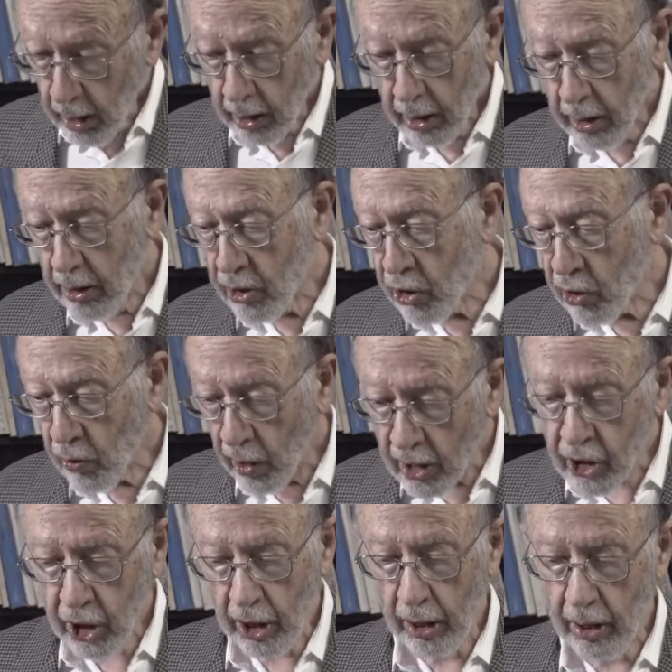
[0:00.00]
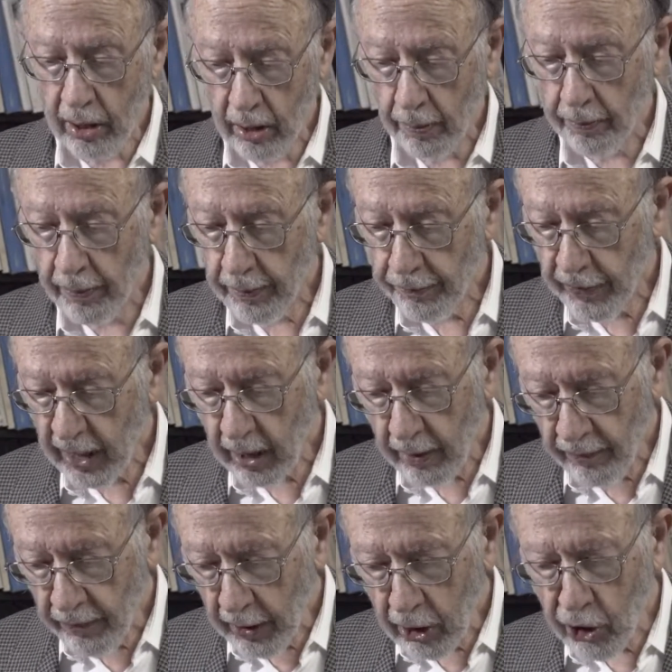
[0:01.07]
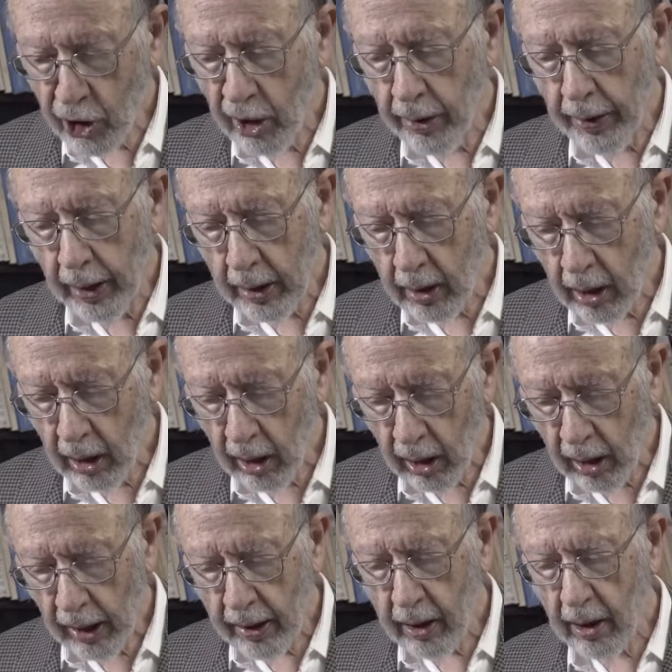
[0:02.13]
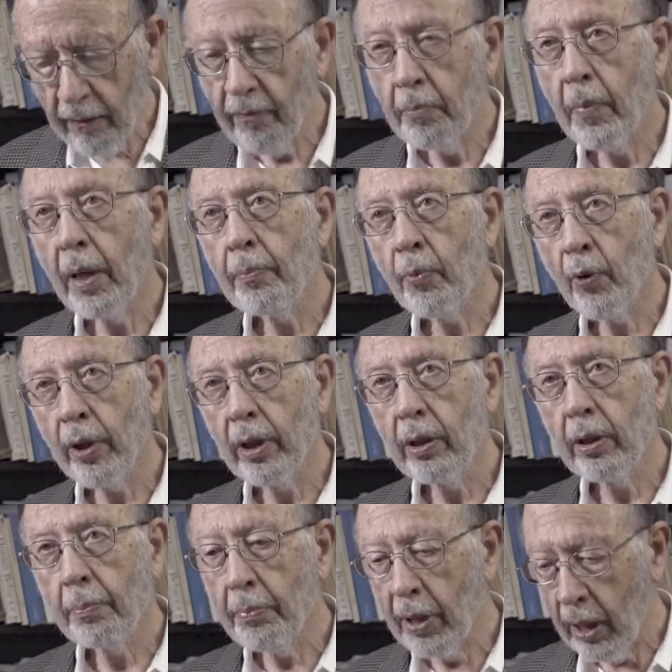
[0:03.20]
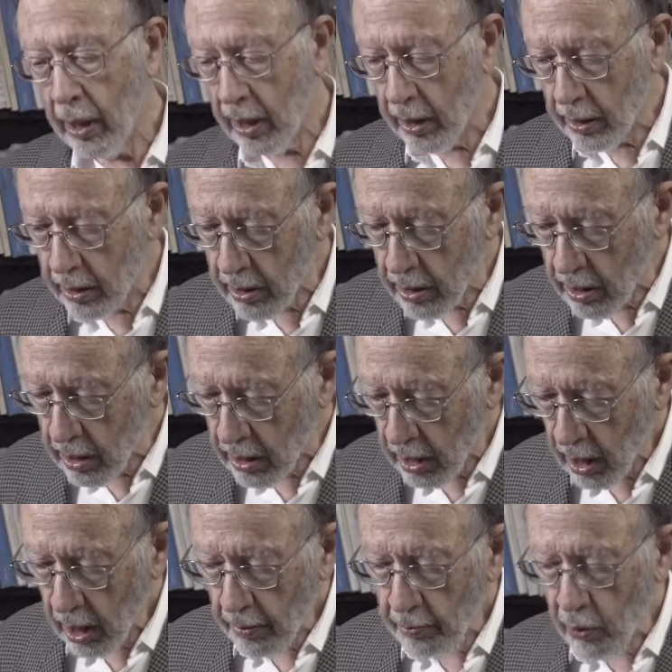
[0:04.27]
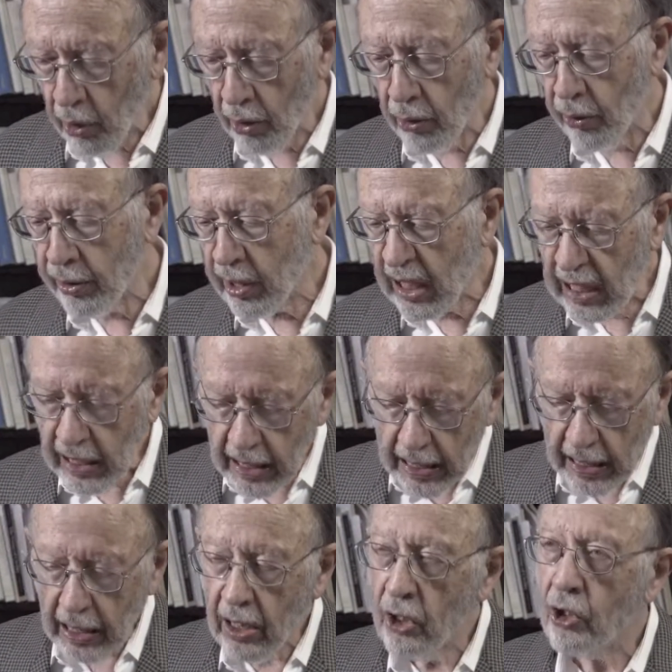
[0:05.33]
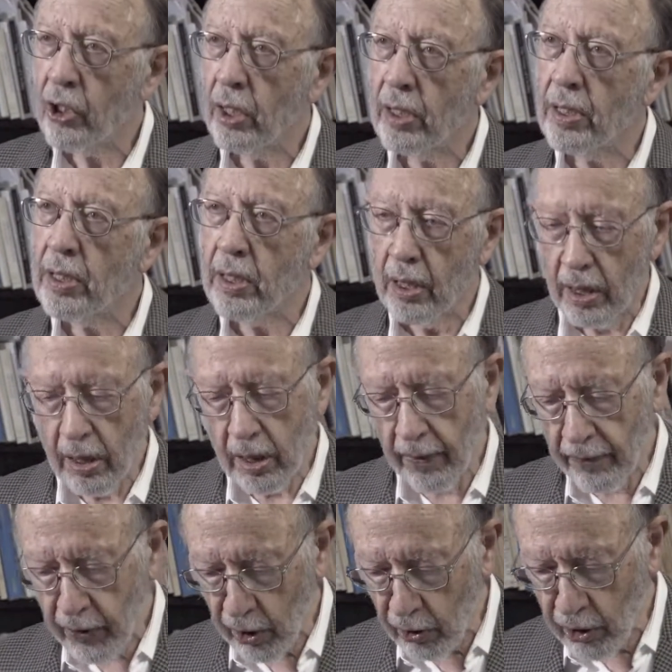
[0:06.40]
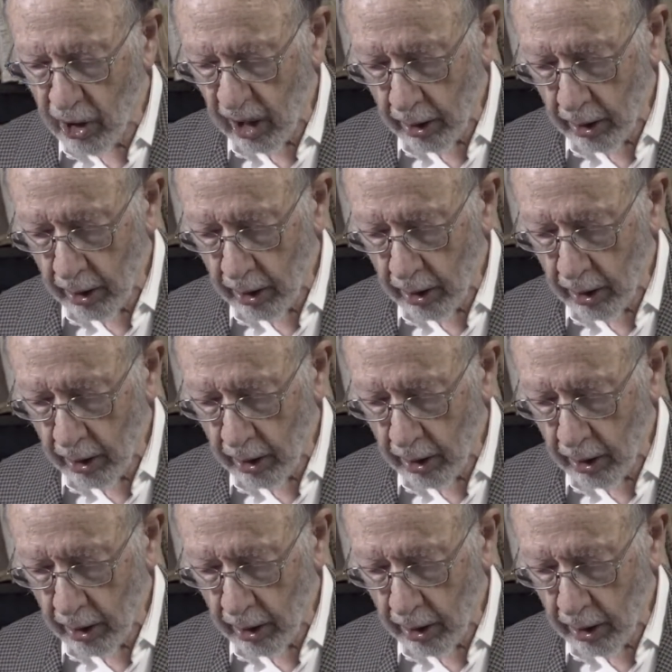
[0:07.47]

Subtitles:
Constructionism, the conviction that collective memory depends more on contingencies of social